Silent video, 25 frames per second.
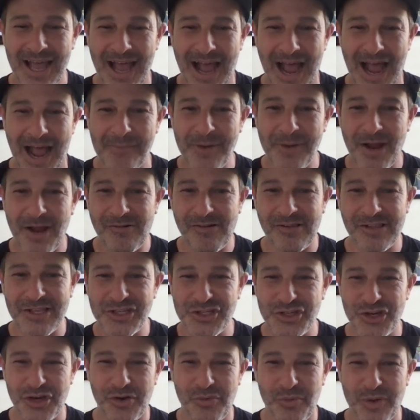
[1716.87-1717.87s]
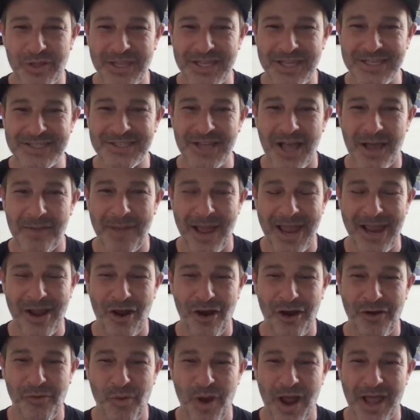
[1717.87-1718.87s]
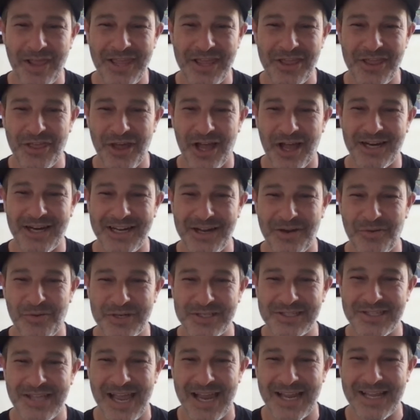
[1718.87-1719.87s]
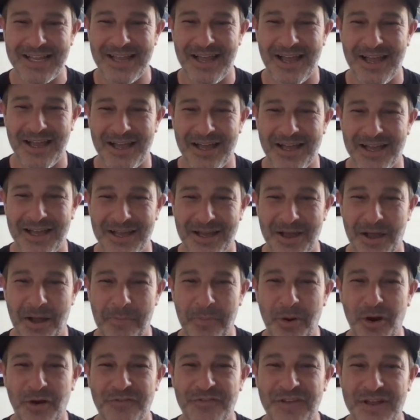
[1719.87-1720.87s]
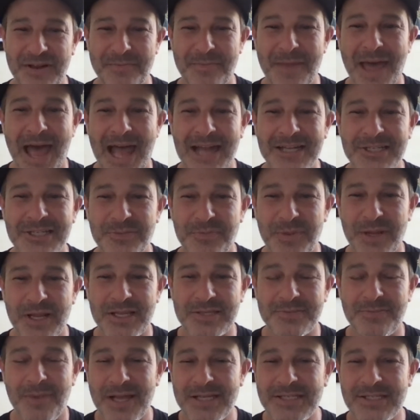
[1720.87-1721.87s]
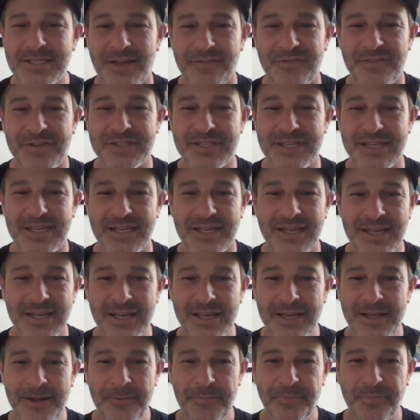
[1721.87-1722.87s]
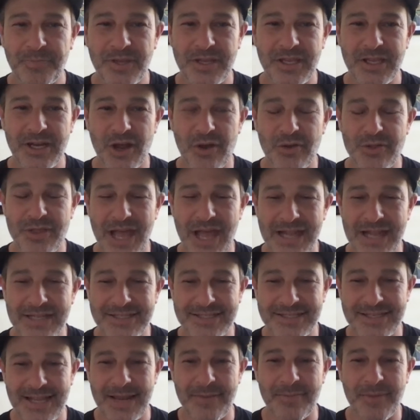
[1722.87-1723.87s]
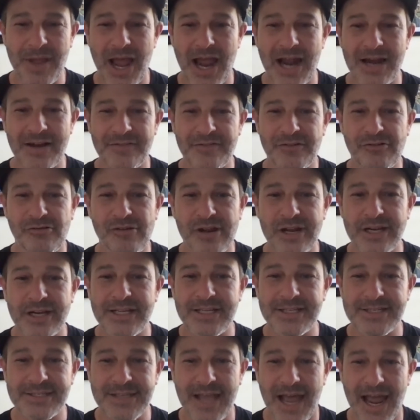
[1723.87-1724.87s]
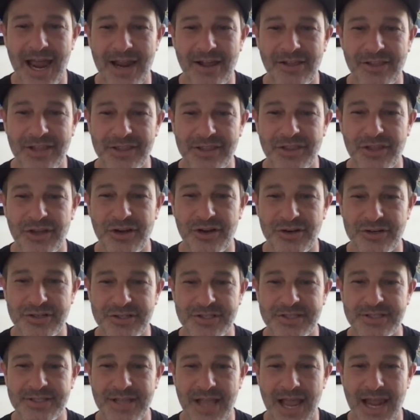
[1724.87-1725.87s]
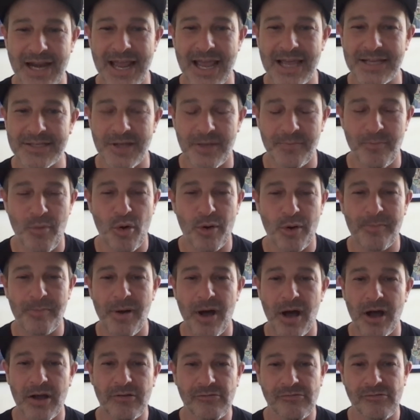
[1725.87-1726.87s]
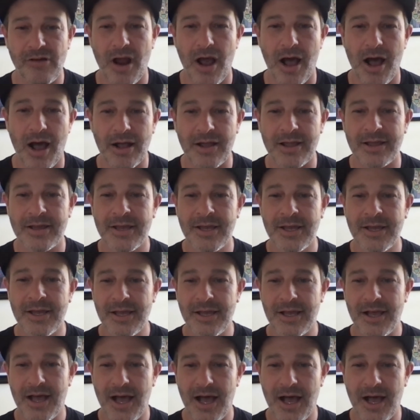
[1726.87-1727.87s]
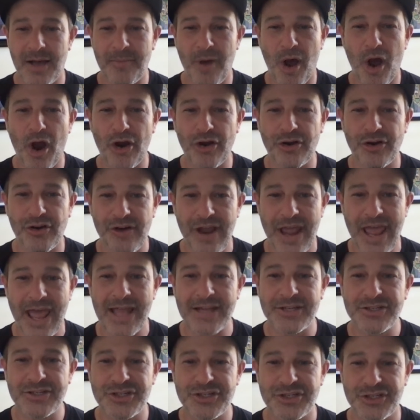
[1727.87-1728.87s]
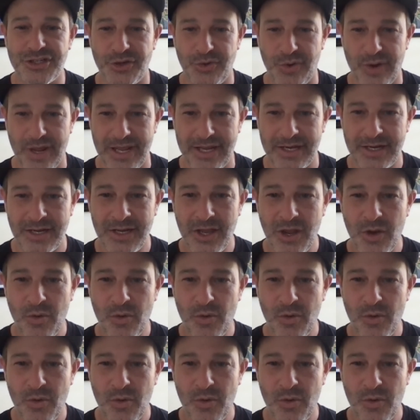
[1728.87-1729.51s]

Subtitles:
I'm not really sure when they saw my art why they thought it was like a perfect match, because my stuff isn't, that same kind of gritty style that theirs kind of has a more punk rock, harder edge to it.